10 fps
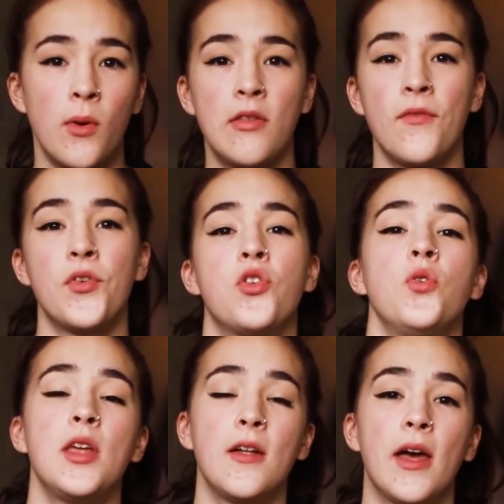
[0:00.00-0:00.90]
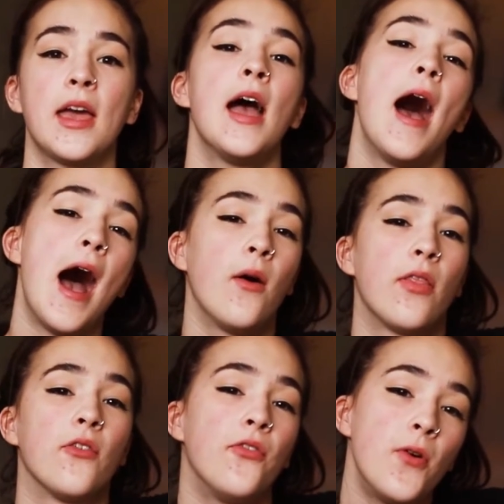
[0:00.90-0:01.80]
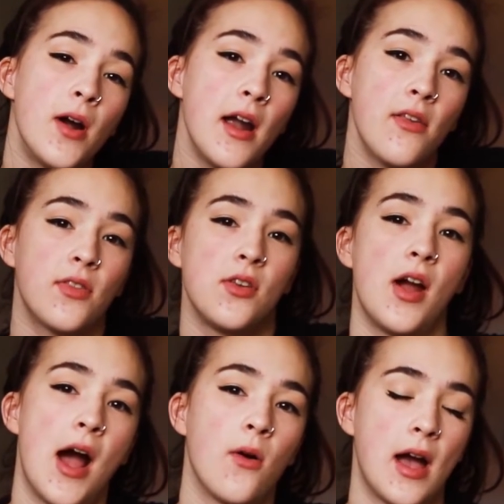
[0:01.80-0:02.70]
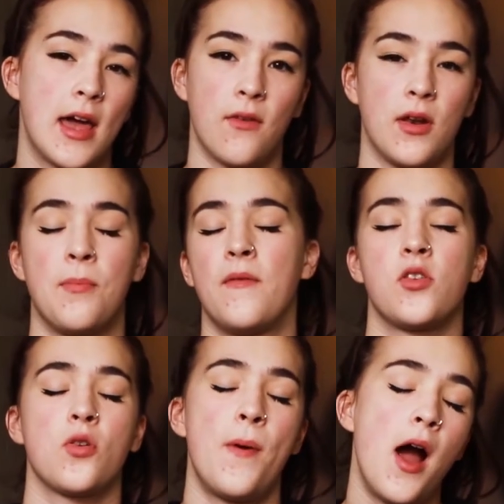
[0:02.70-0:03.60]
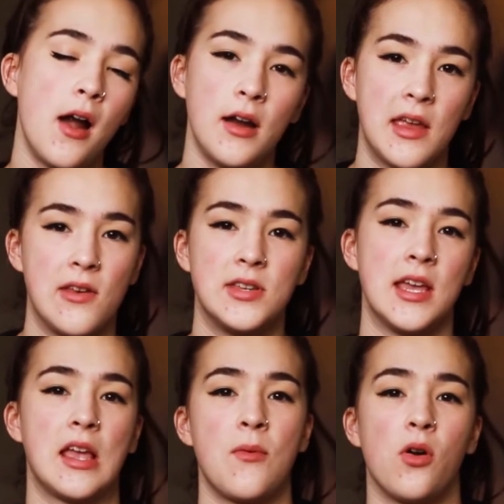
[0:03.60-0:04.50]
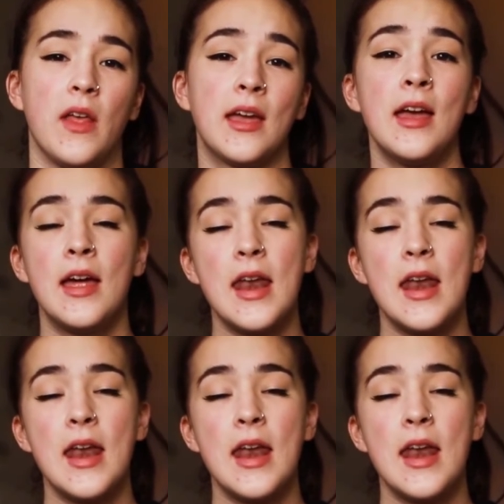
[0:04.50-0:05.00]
Whereas if you're shooting like out in the forest and you're out kind of in a provincial park and you're taking more like